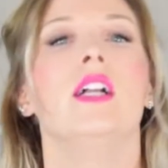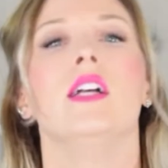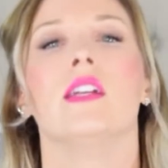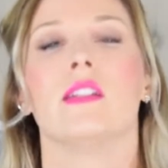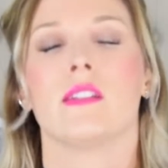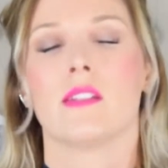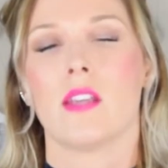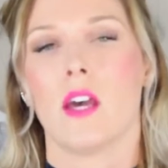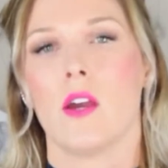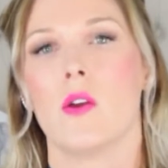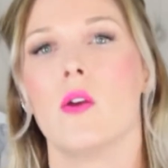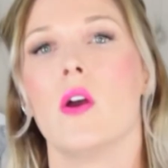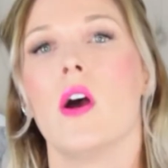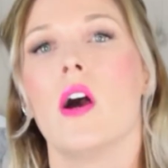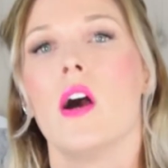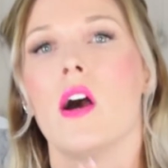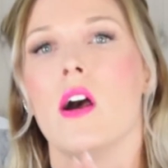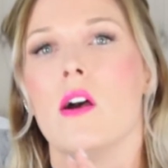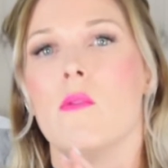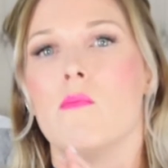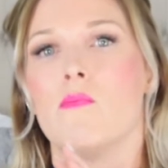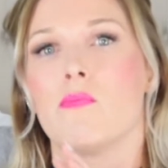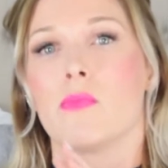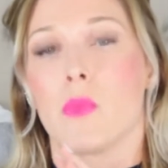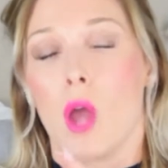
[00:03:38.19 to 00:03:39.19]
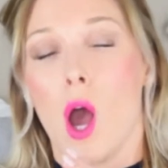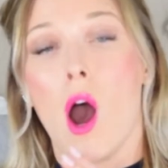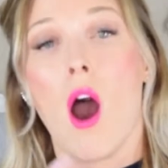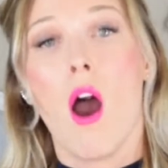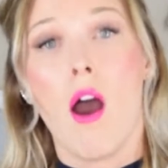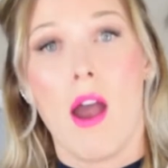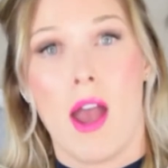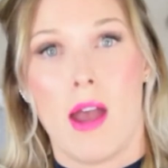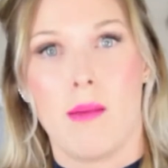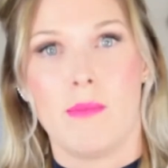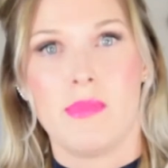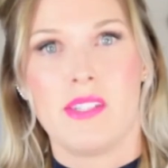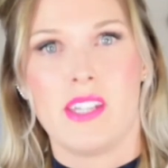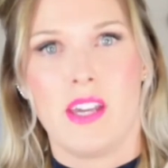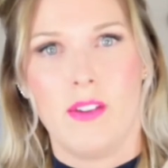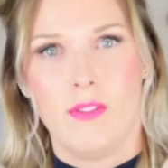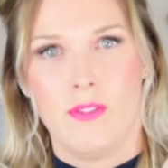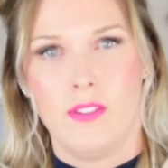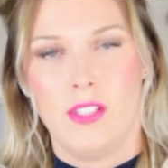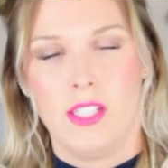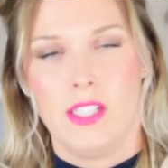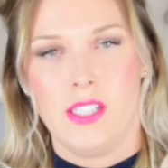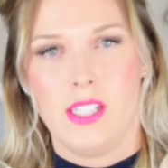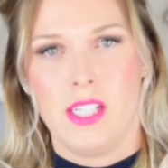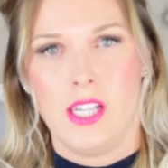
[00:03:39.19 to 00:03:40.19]
So I am
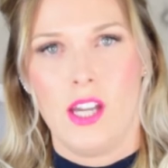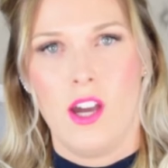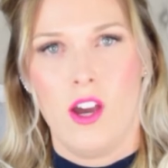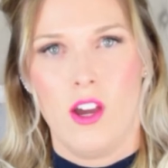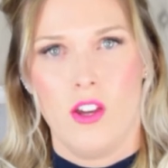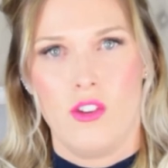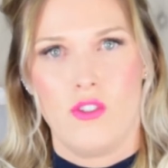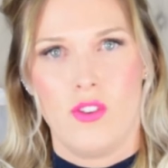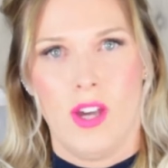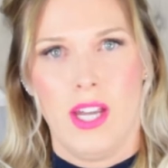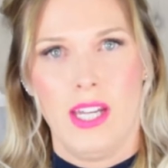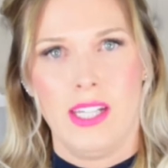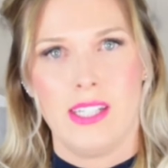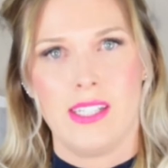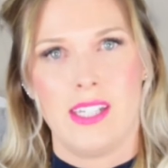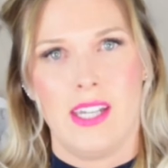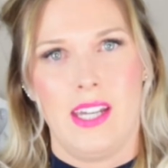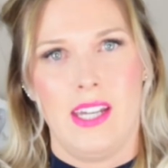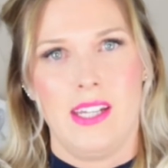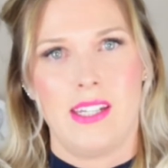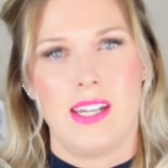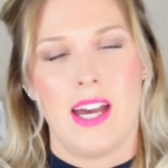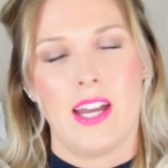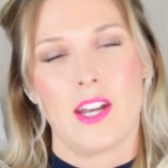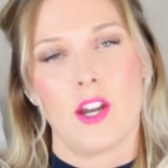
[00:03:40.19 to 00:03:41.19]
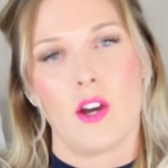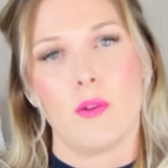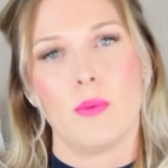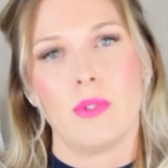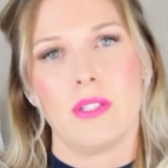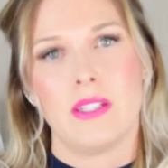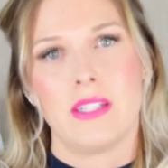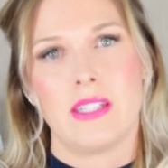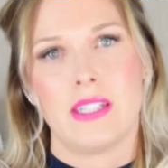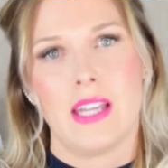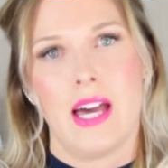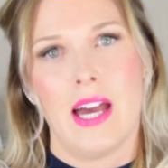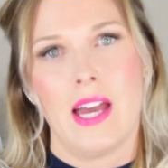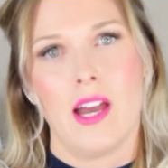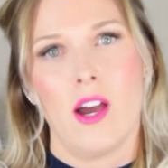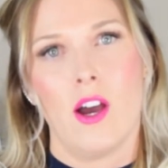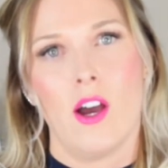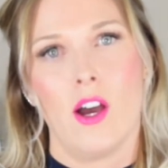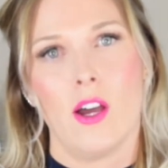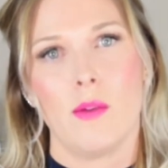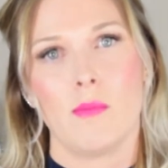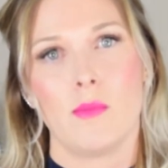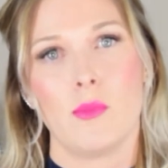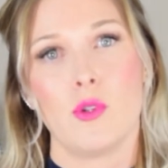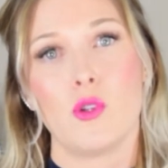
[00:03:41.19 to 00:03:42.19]
definitely dehydrated, and I would say
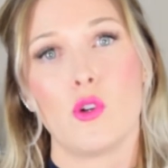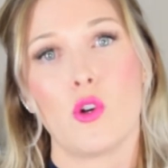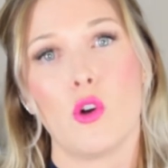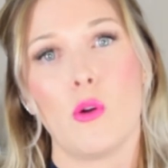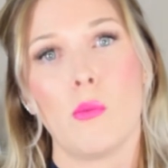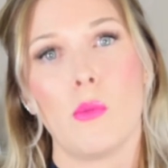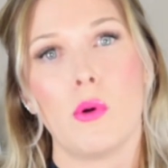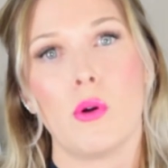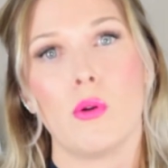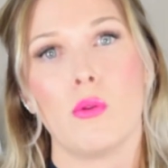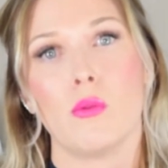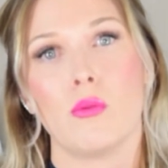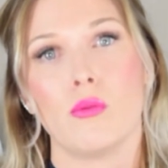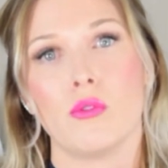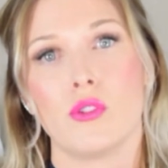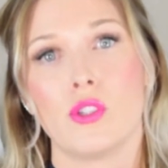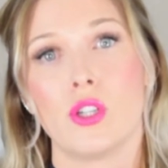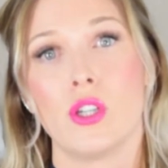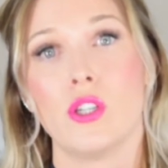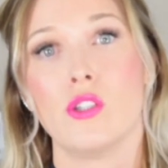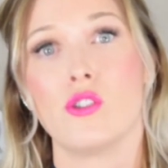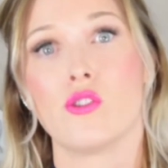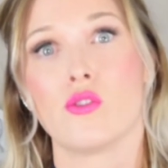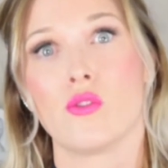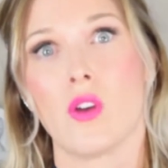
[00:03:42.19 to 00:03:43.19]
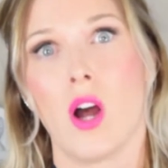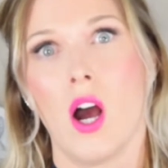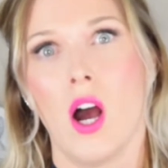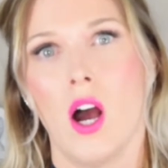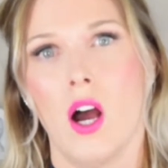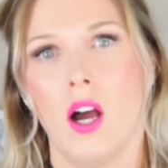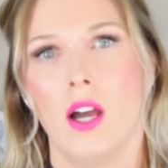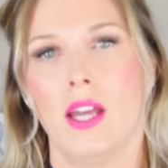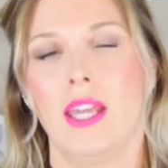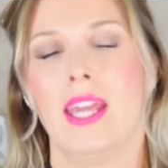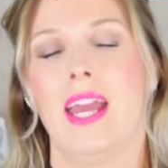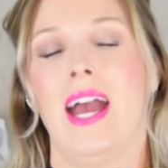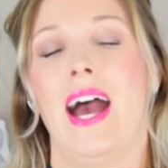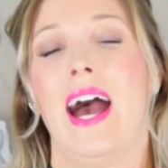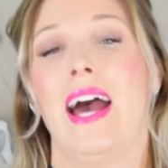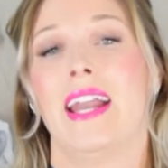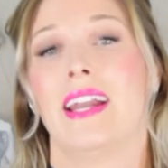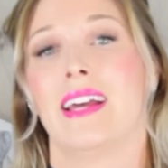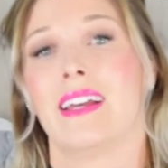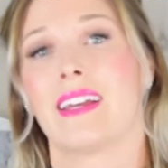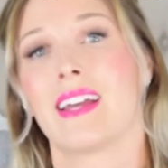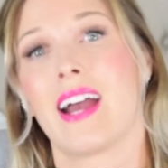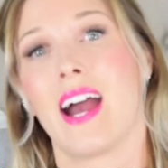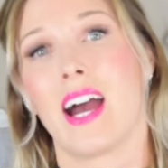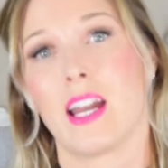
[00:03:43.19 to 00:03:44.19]
I'm normal to dry, and
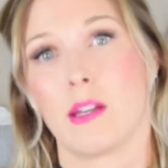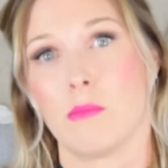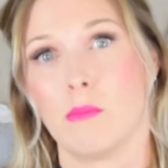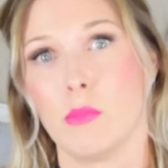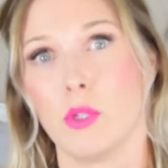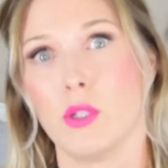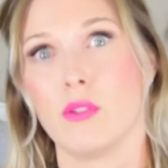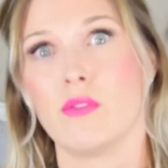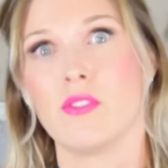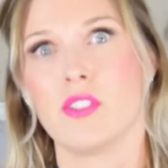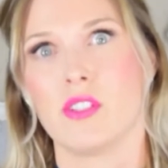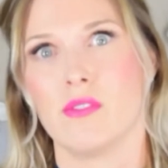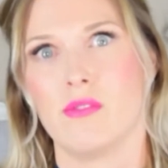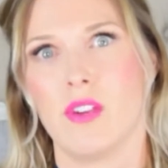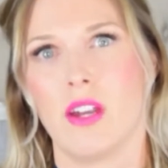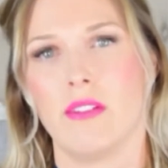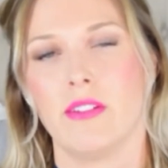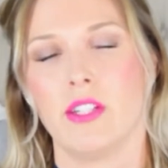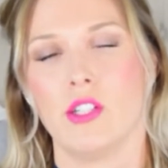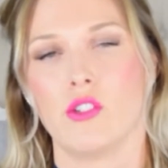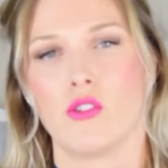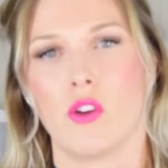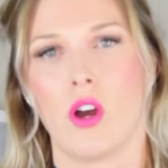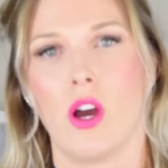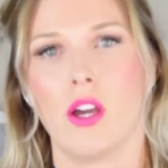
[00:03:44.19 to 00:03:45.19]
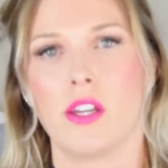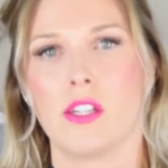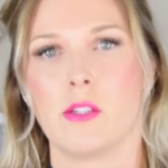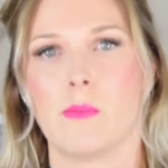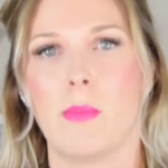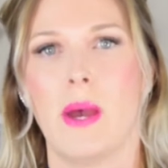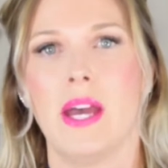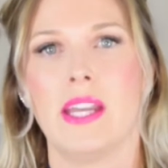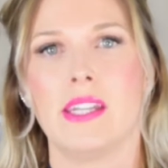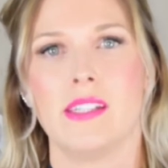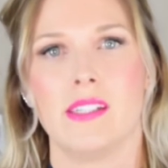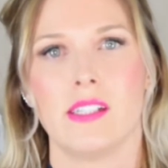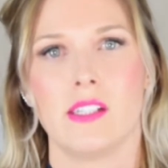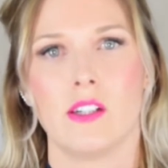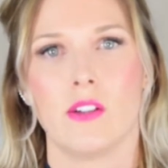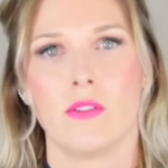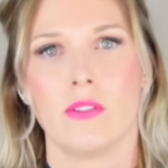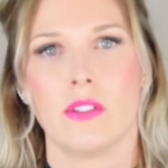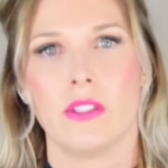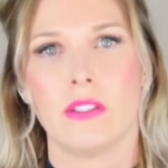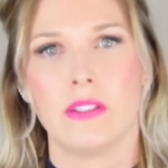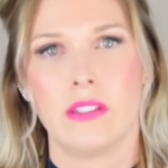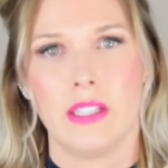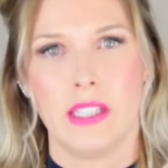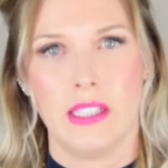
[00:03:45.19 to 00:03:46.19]
I can move to very dry depending on
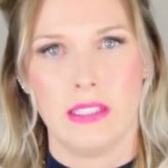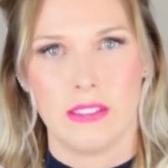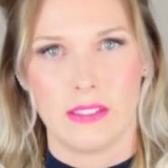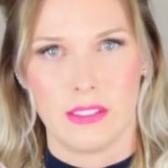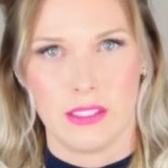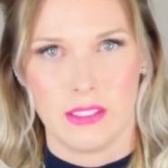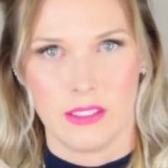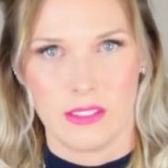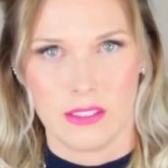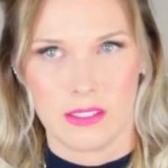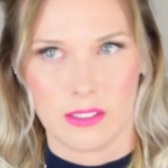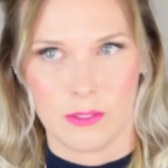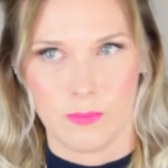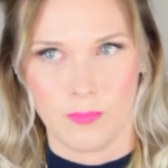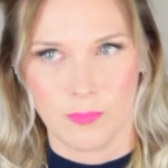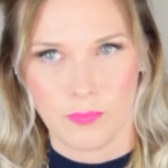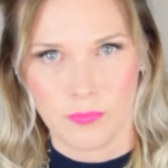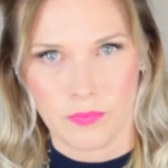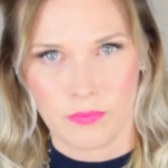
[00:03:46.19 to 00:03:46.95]
the seasons.